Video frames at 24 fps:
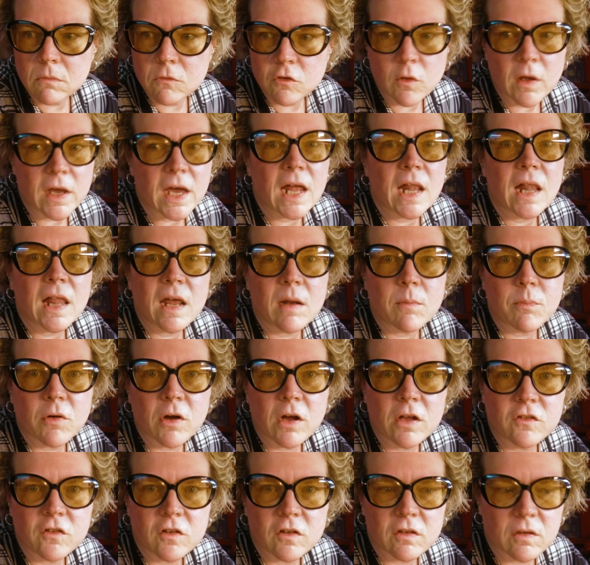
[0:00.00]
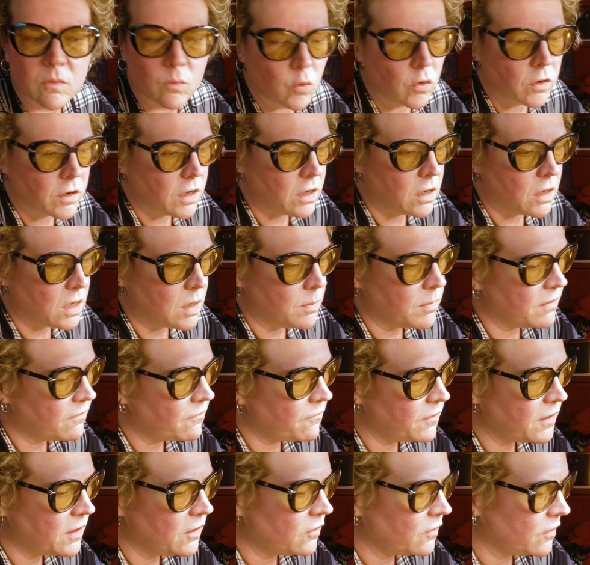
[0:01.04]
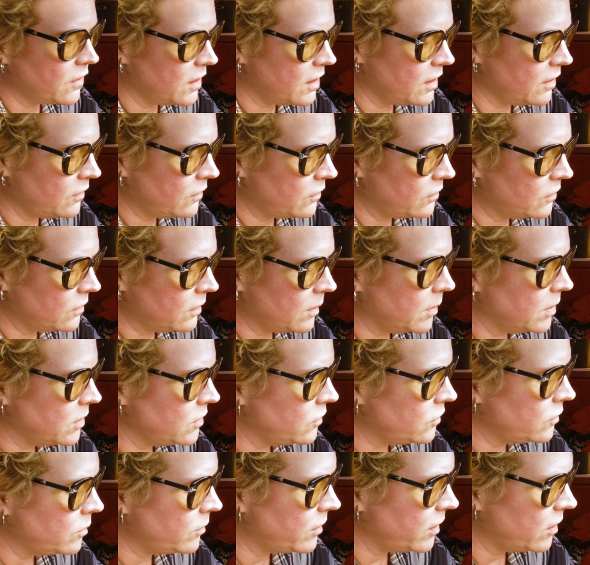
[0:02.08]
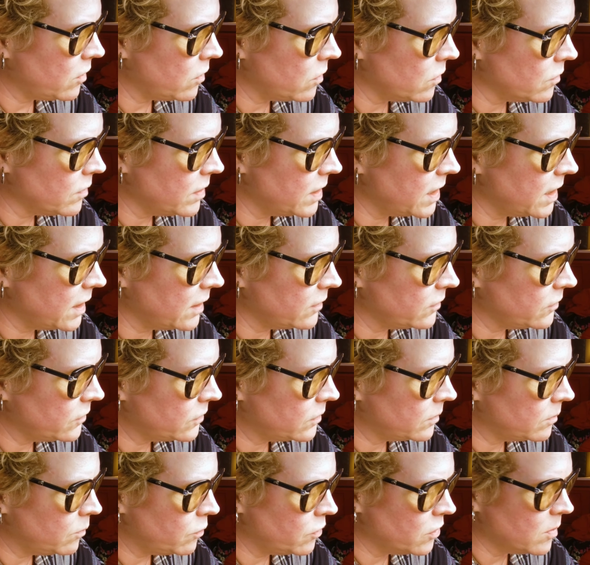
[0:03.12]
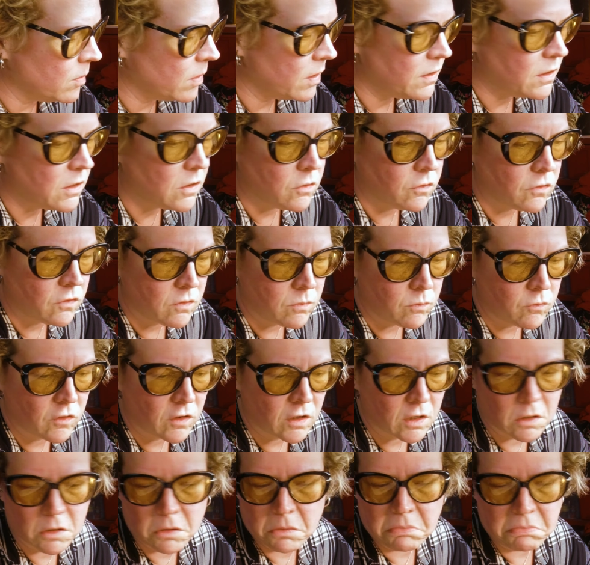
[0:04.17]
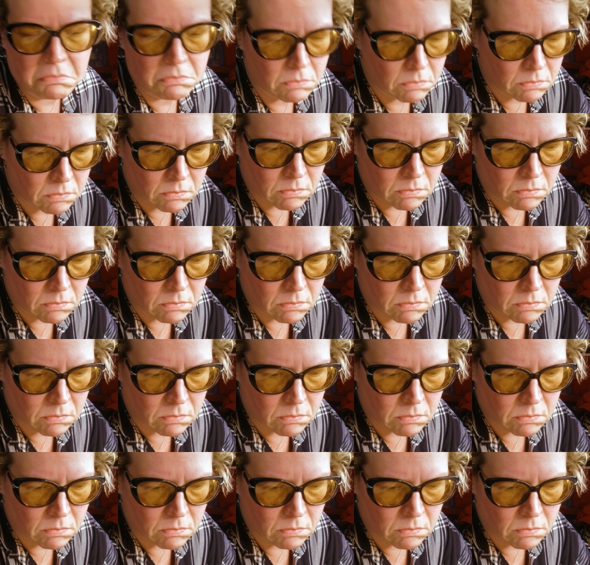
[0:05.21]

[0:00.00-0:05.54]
So I got a lot of projects I'm working on. I'm going to finish this. I'm going to do some tarot readings, put them on the YouTube channel.